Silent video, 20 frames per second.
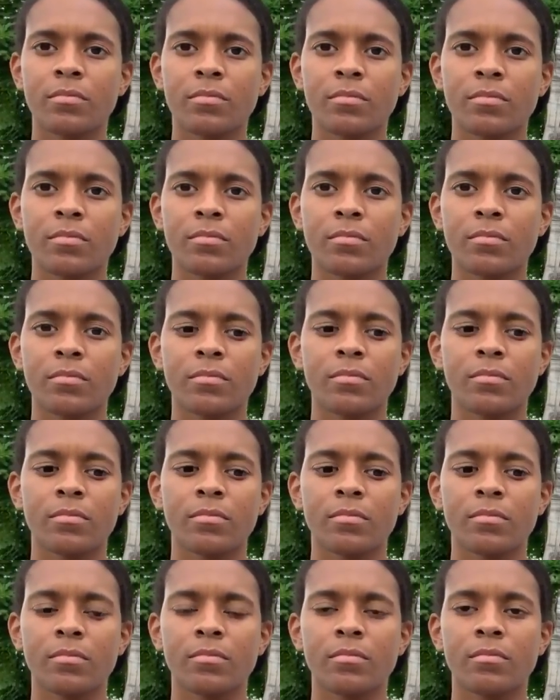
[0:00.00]

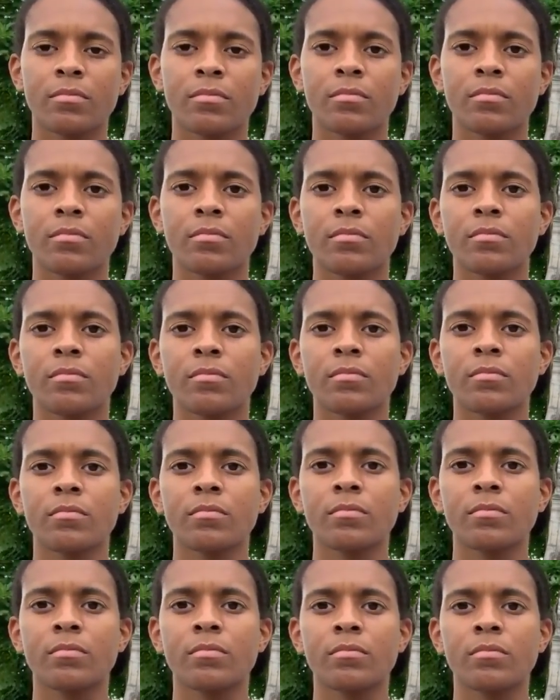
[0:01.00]

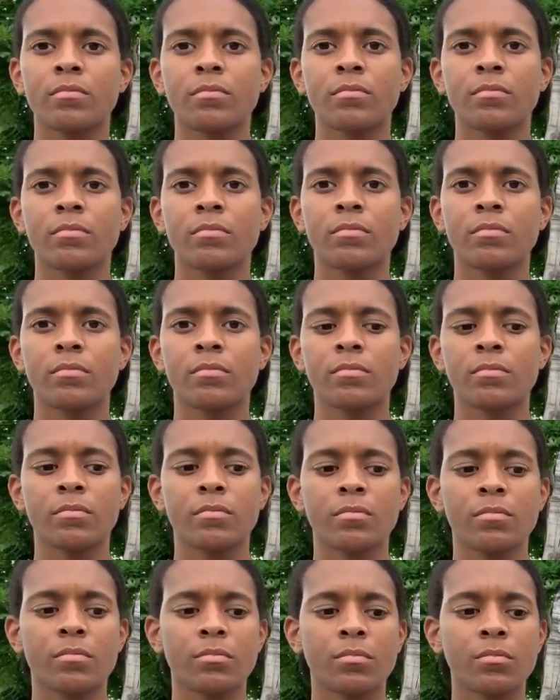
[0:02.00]

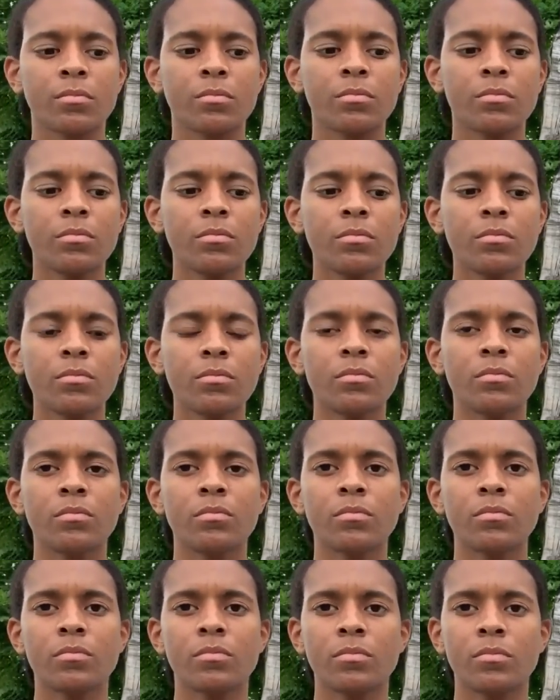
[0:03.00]

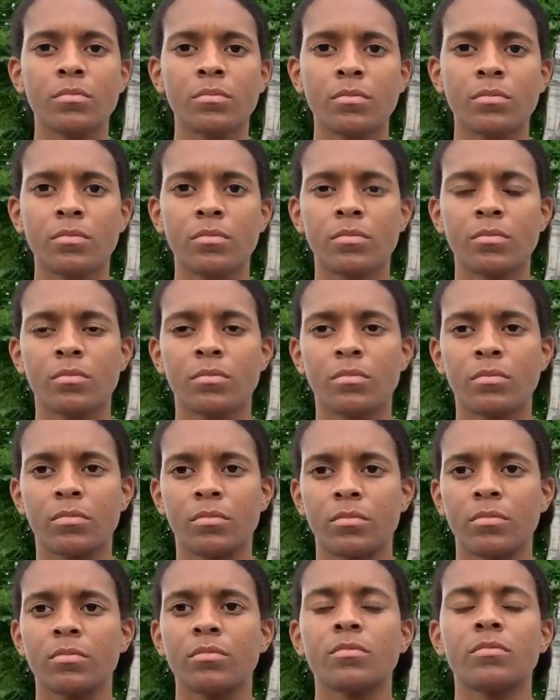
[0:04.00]

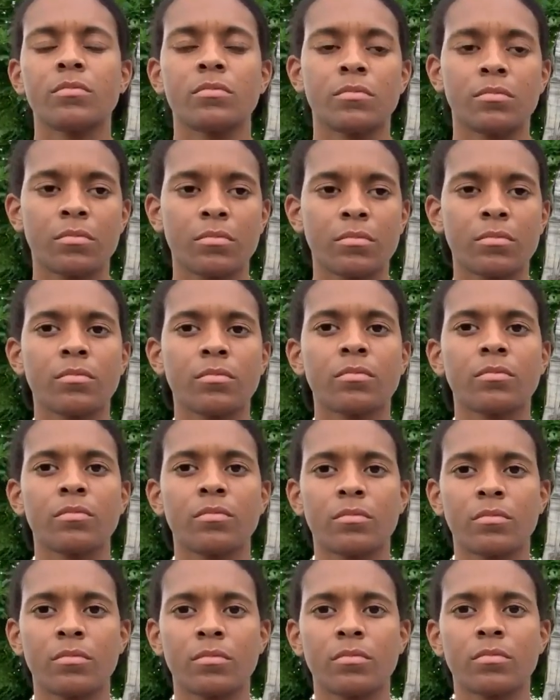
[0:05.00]

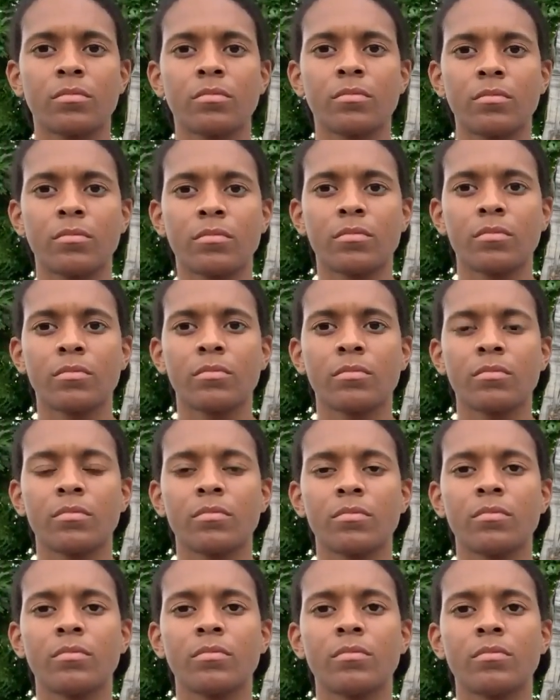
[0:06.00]

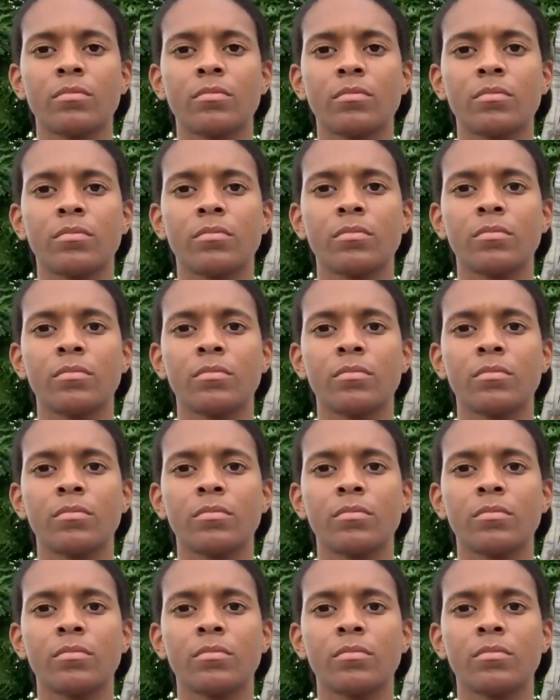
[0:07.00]
(not speaking)